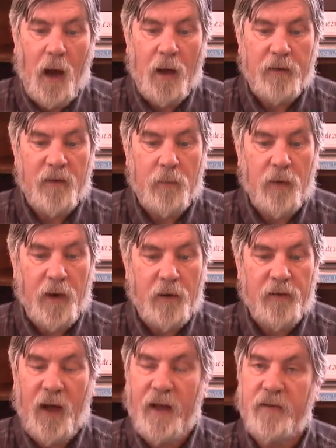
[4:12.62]
Someone
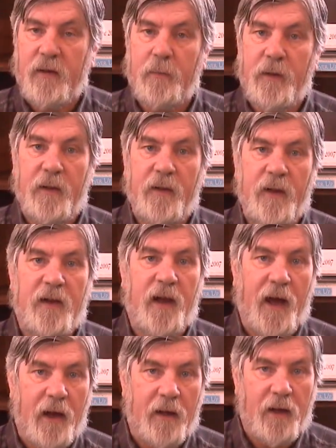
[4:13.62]
else has to be the
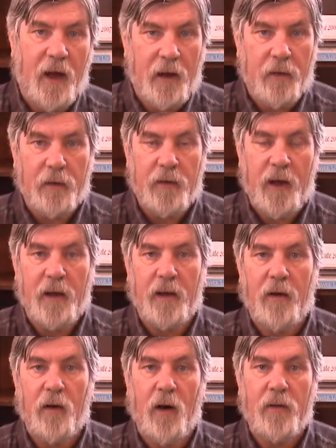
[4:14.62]
data taker, take
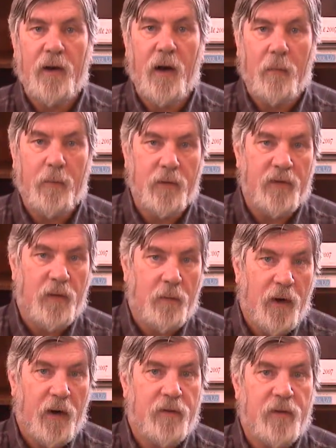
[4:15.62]
down all the numbers.
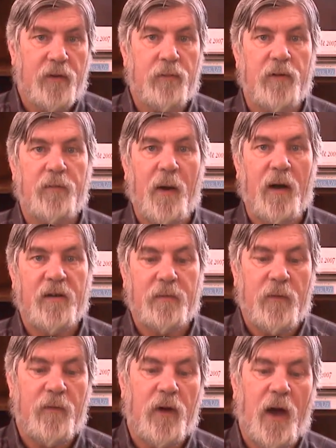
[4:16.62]
Someone else is
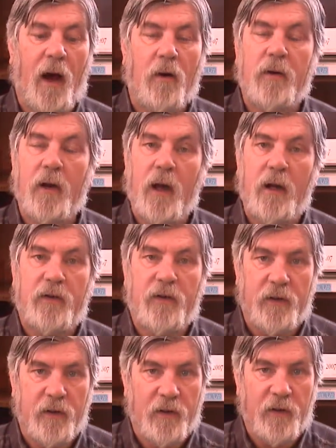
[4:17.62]
responsible for
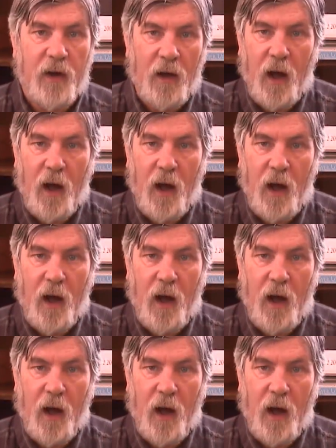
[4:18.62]
calculations.